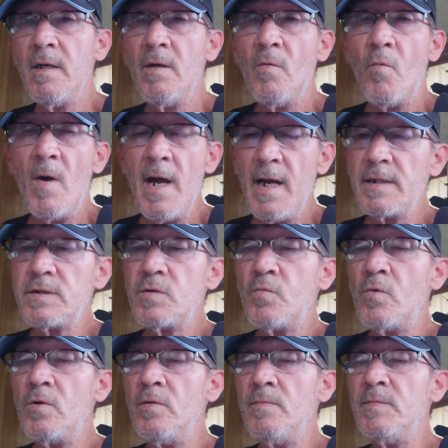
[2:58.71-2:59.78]
Wax
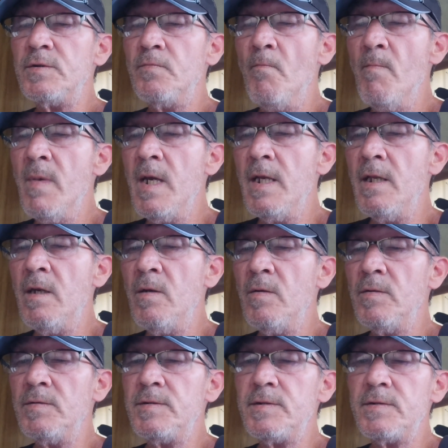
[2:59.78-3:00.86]
worms,
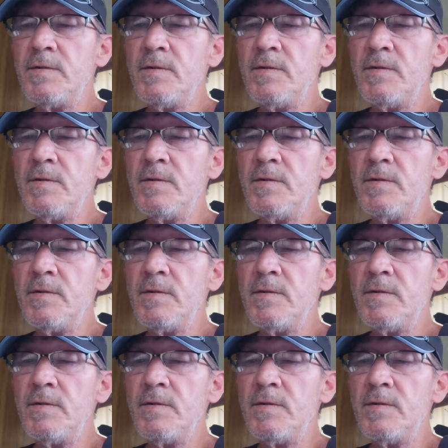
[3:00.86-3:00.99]
minnows,